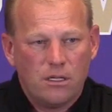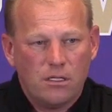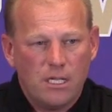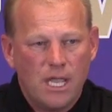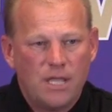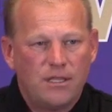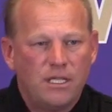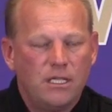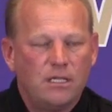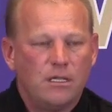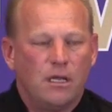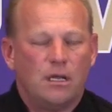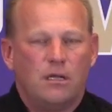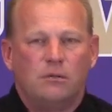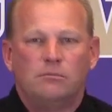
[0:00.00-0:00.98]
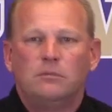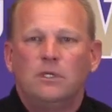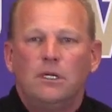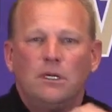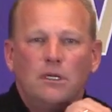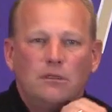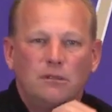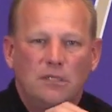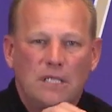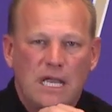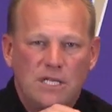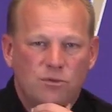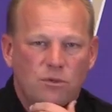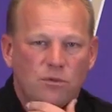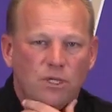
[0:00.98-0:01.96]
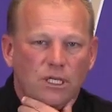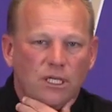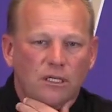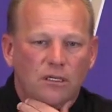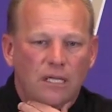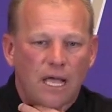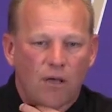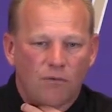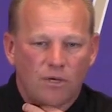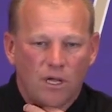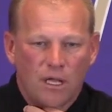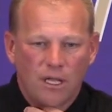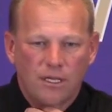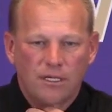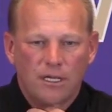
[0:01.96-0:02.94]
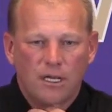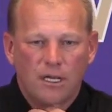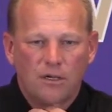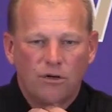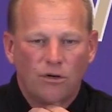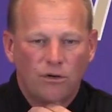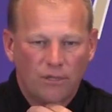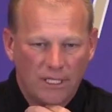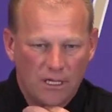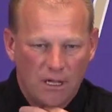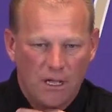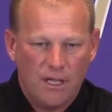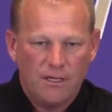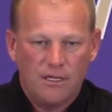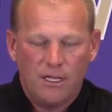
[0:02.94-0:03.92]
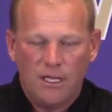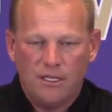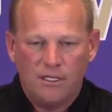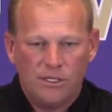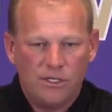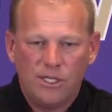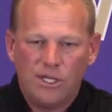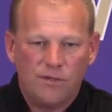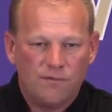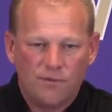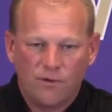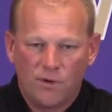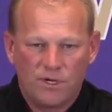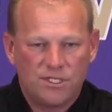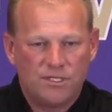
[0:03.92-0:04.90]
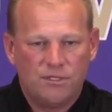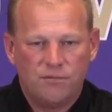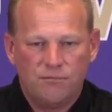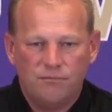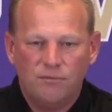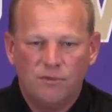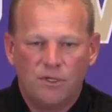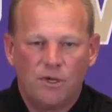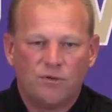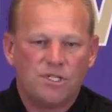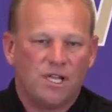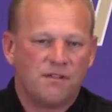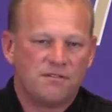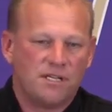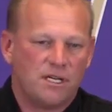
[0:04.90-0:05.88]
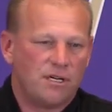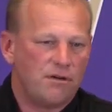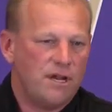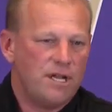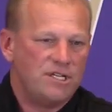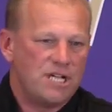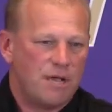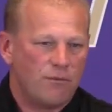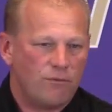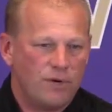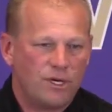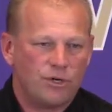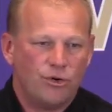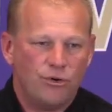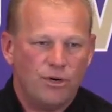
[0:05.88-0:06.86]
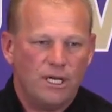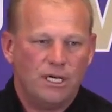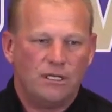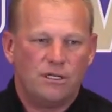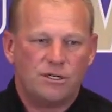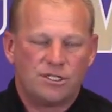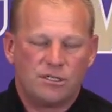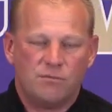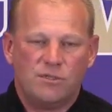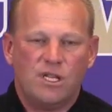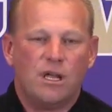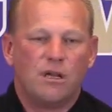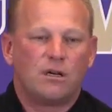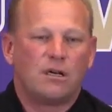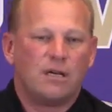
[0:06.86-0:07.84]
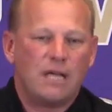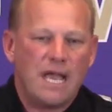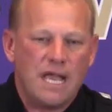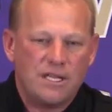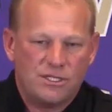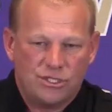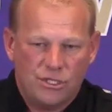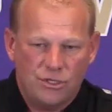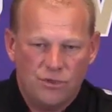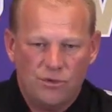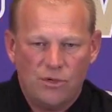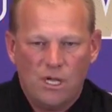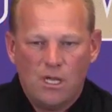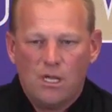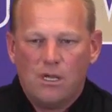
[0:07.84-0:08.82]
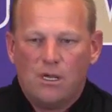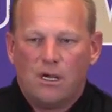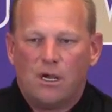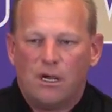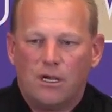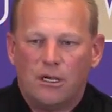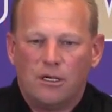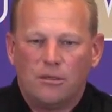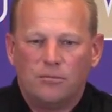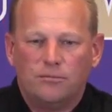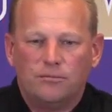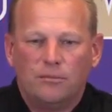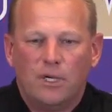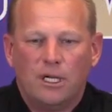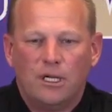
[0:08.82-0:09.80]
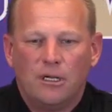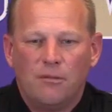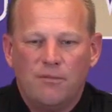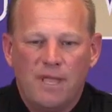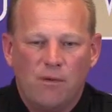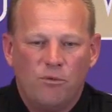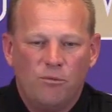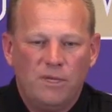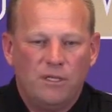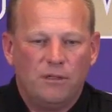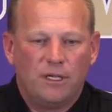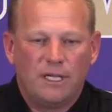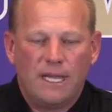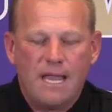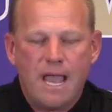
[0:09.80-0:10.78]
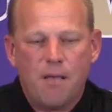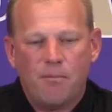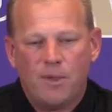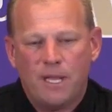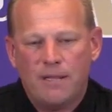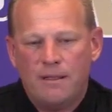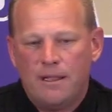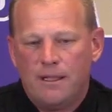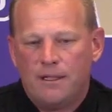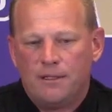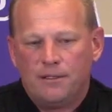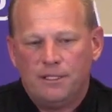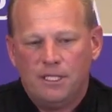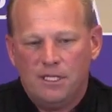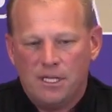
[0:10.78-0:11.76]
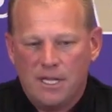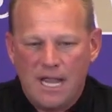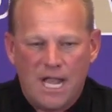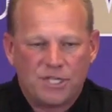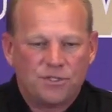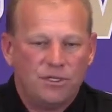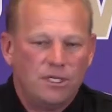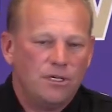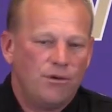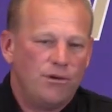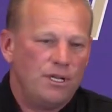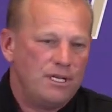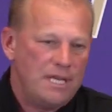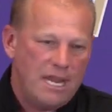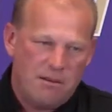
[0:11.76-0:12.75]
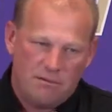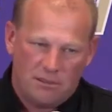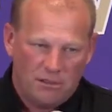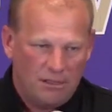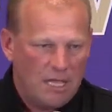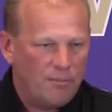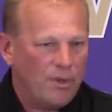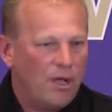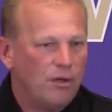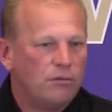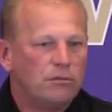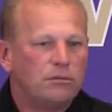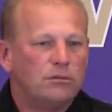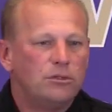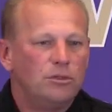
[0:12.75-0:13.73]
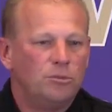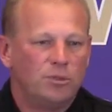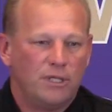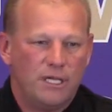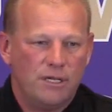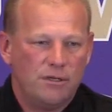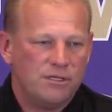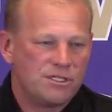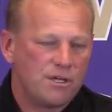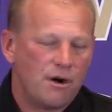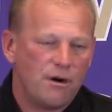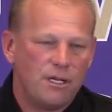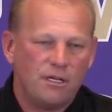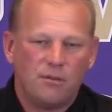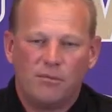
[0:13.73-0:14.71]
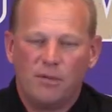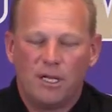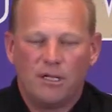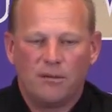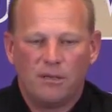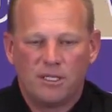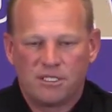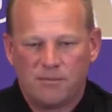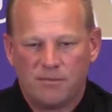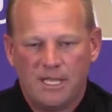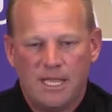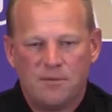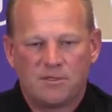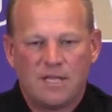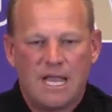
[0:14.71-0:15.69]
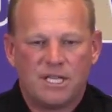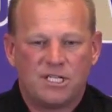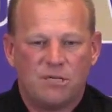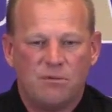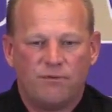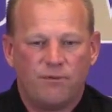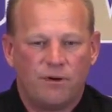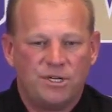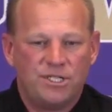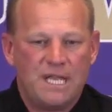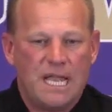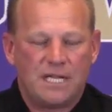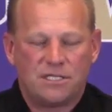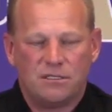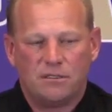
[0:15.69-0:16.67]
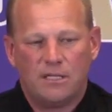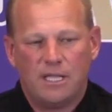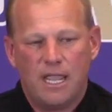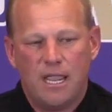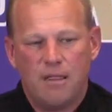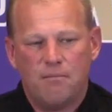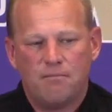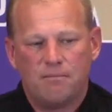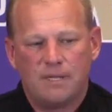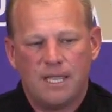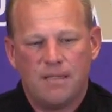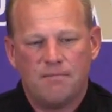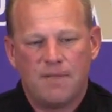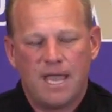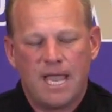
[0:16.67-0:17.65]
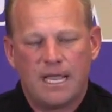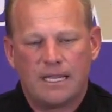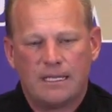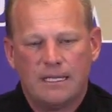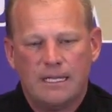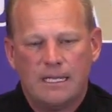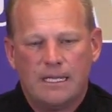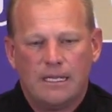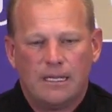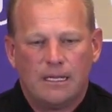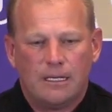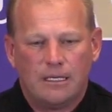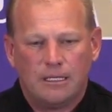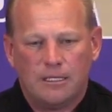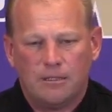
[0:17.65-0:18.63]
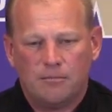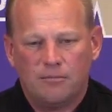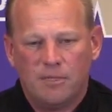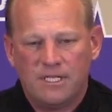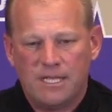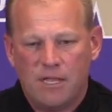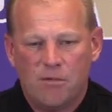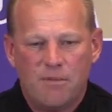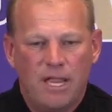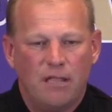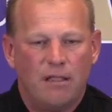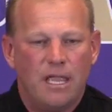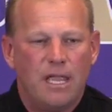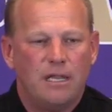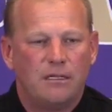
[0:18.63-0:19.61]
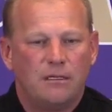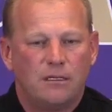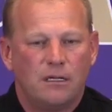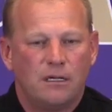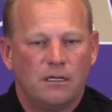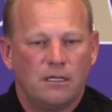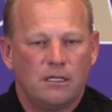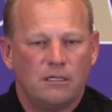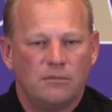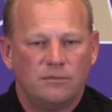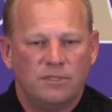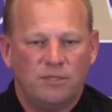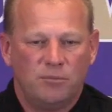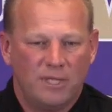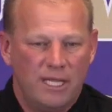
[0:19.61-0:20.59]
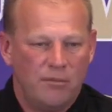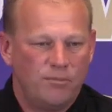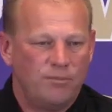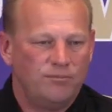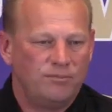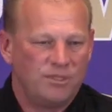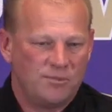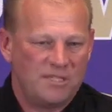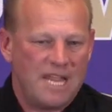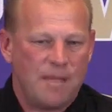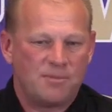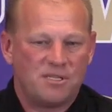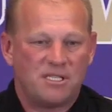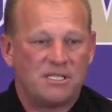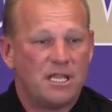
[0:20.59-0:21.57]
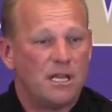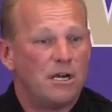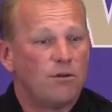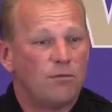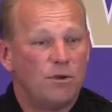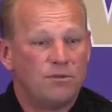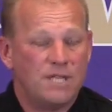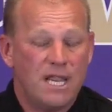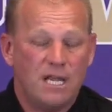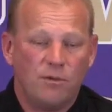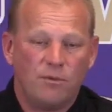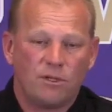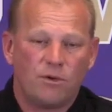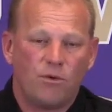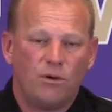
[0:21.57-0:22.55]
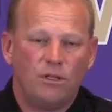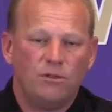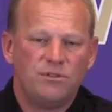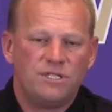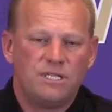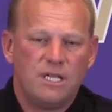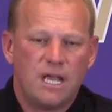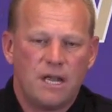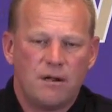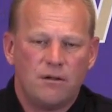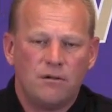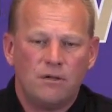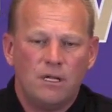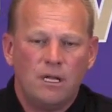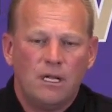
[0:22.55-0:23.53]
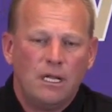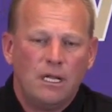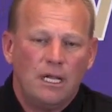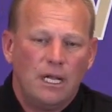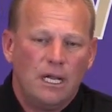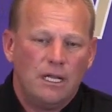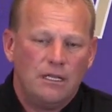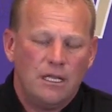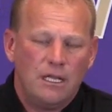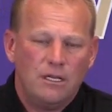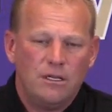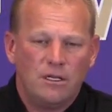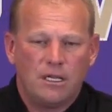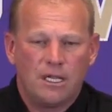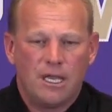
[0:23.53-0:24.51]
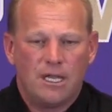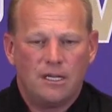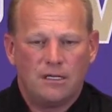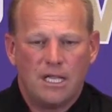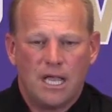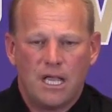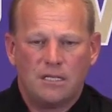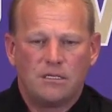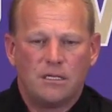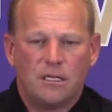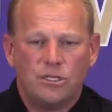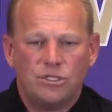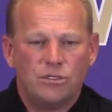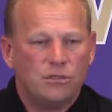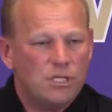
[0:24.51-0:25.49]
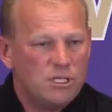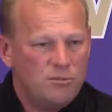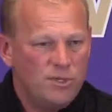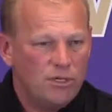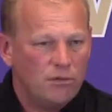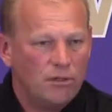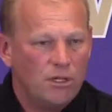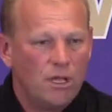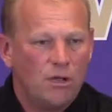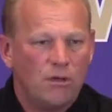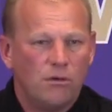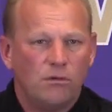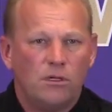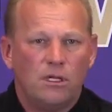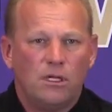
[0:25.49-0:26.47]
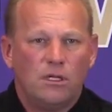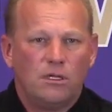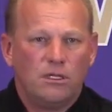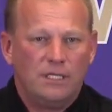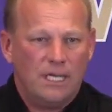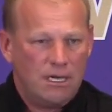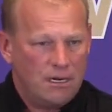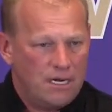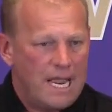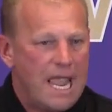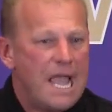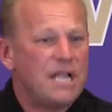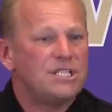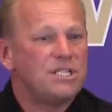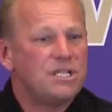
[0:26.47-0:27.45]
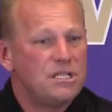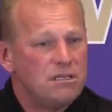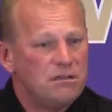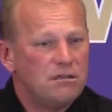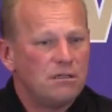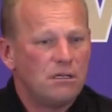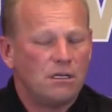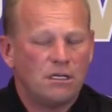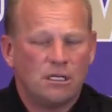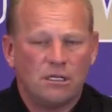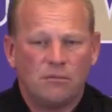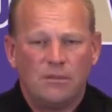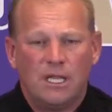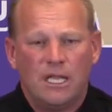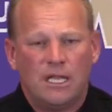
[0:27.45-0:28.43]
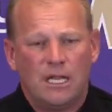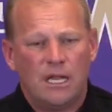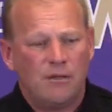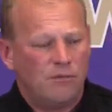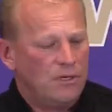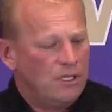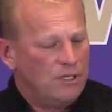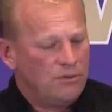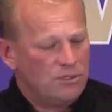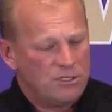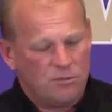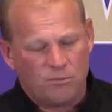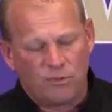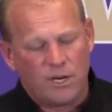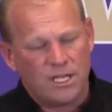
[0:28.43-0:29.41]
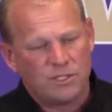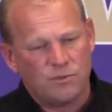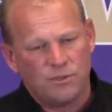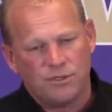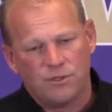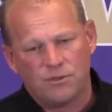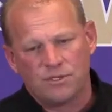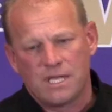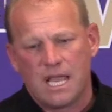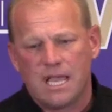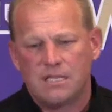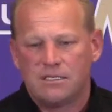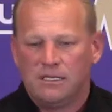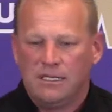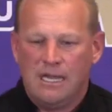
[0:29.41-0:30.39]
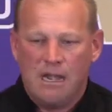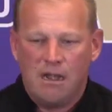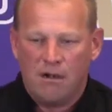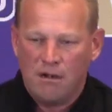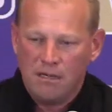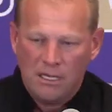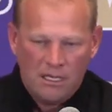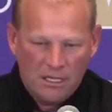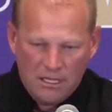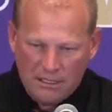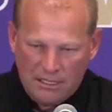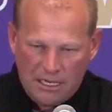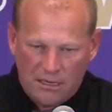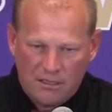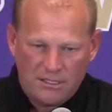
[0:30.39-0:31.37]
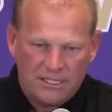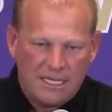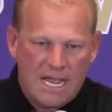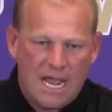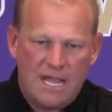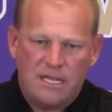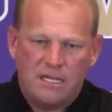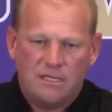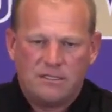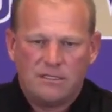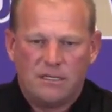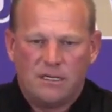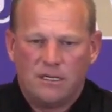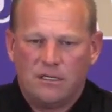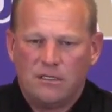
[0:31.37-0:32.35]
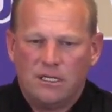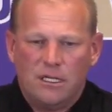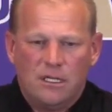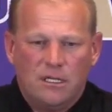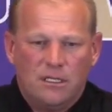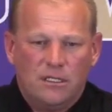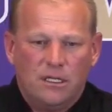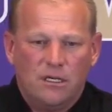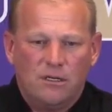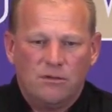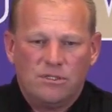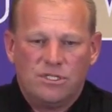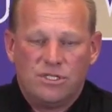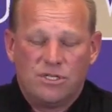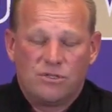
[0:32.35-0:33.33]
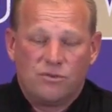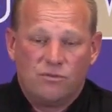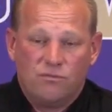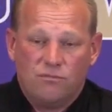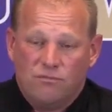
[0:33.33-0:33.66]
Yeah, I think the guys we're really counting on early on, and then of course the Coach House done a great job recruiting, and there's some younger guys too that we'll be looking at. But you naturally go to Nate Kalepo, who played and started into some games last year before Jackson came back. Mateo Mele played some snaps at center, rotating with Corey Luciano, and then you kind of got Julius Bulow, Garen Hatchett, and I really was impressed with those guys. And Garen's a guy that you know, was just